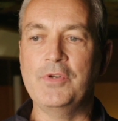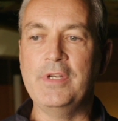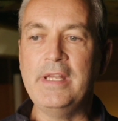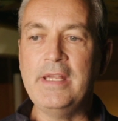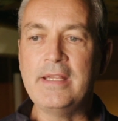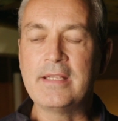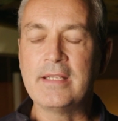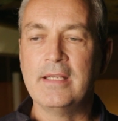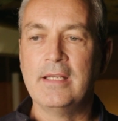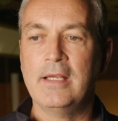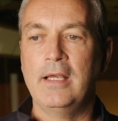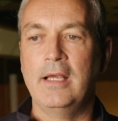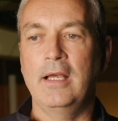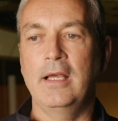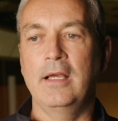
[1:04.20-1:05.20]
unique?
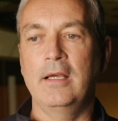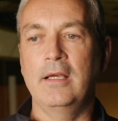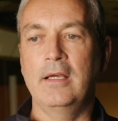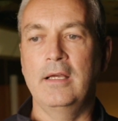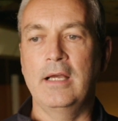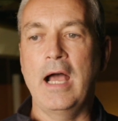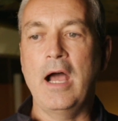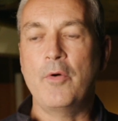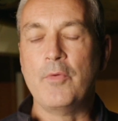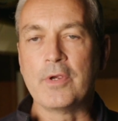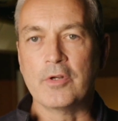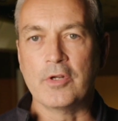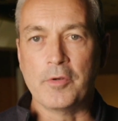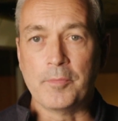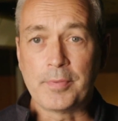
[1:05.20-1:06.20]
How are we
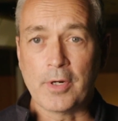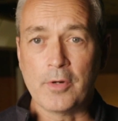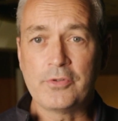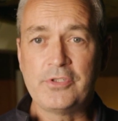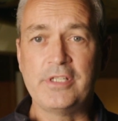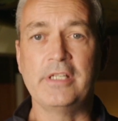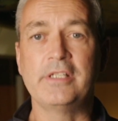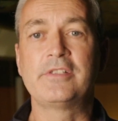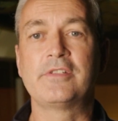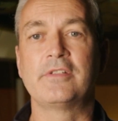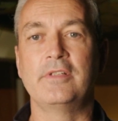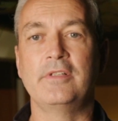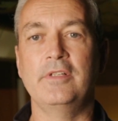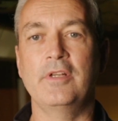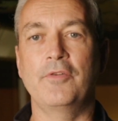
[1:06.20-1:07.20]
going to approach
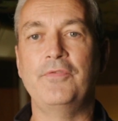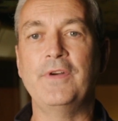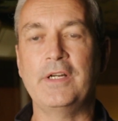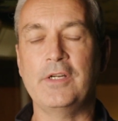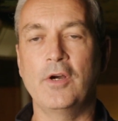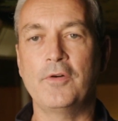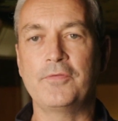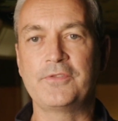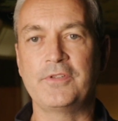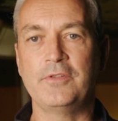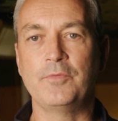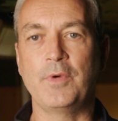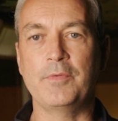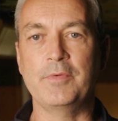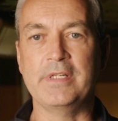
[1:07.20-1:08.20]
this? You know, very
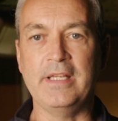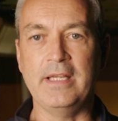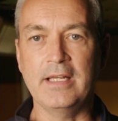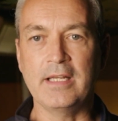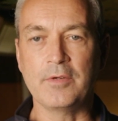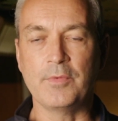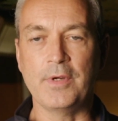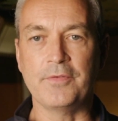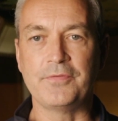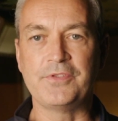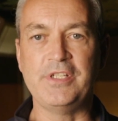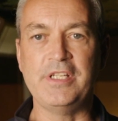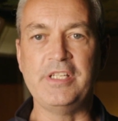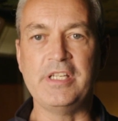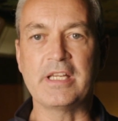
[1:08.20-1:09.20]
often when we're dealing with
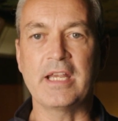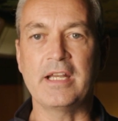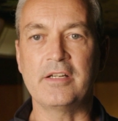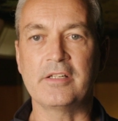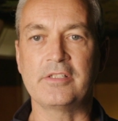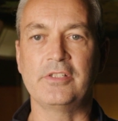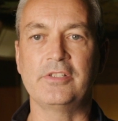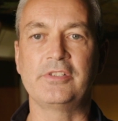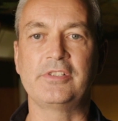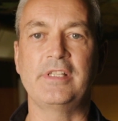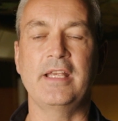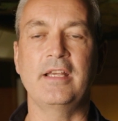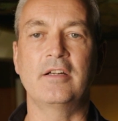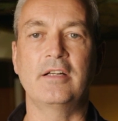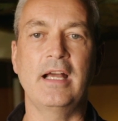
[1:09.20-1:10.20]
CG characters,
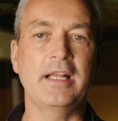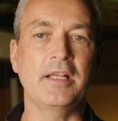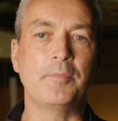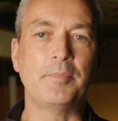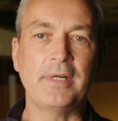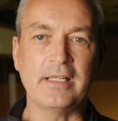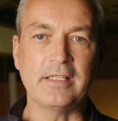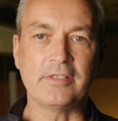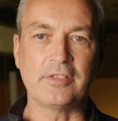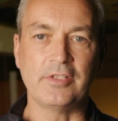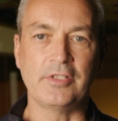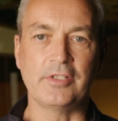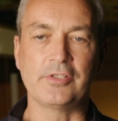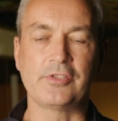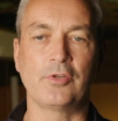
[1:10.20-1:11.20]
they are either
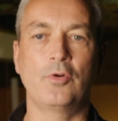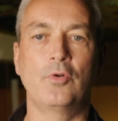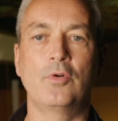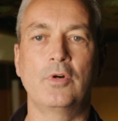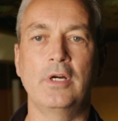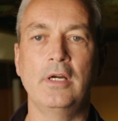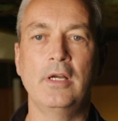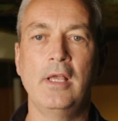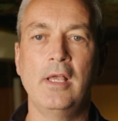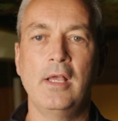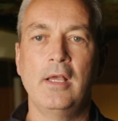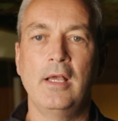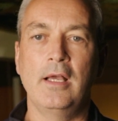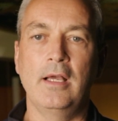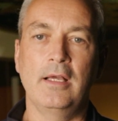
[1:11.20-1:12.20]
predators or
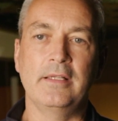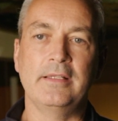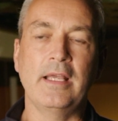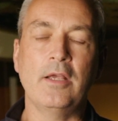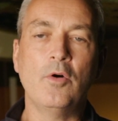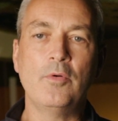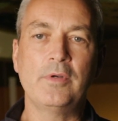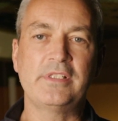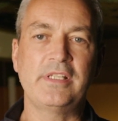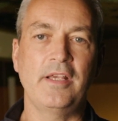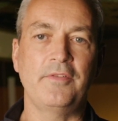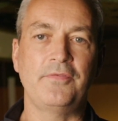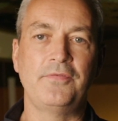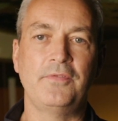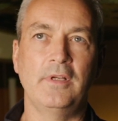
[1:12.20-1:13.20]
they always
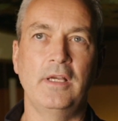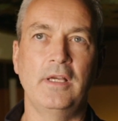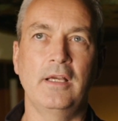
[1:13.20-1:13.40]
have